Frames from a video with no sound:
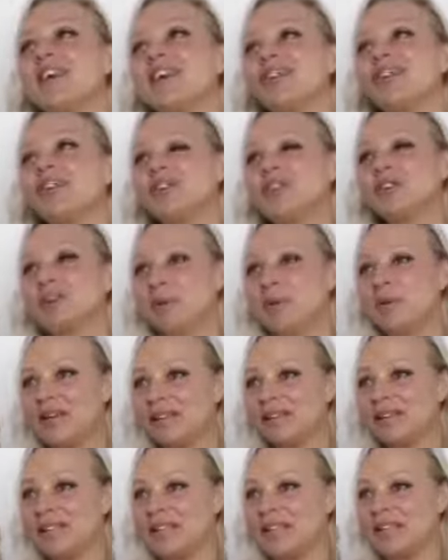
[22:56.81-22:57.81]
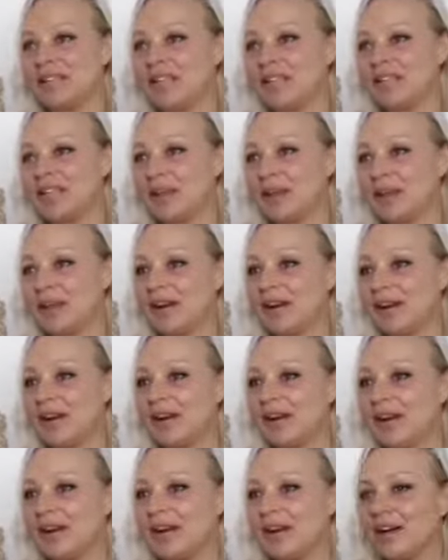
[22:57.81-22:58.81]
so basically
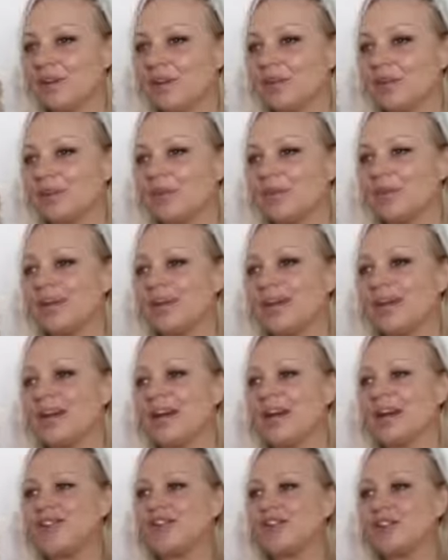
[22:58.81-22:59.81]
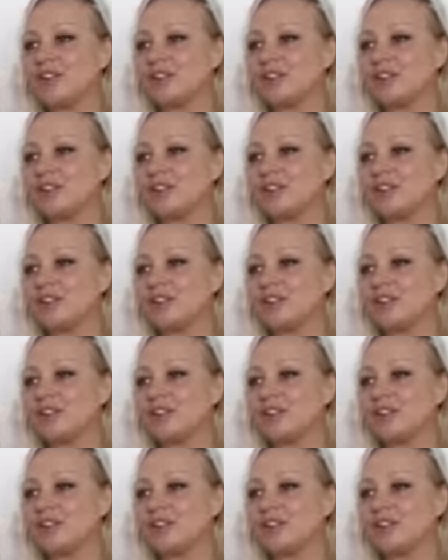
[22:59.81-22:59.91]
when I